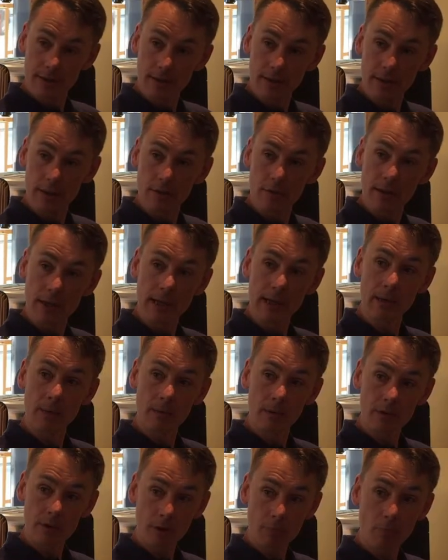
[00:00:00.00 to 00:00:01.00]
degree
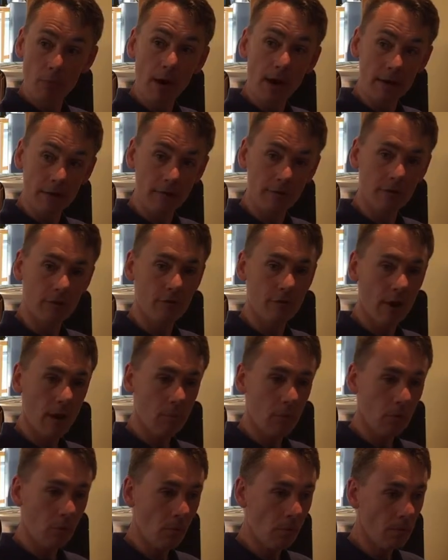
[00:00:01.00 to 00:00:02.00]
spread of the
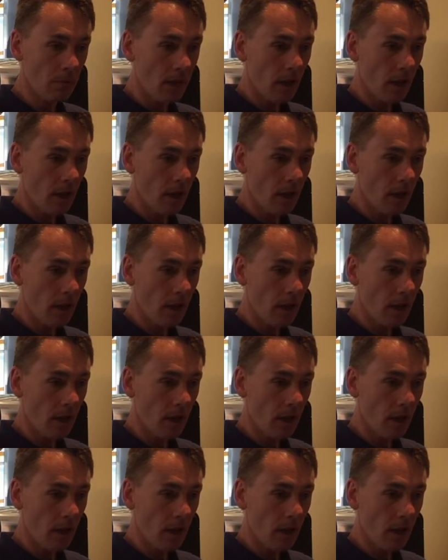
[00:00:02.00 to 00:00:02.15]
treble.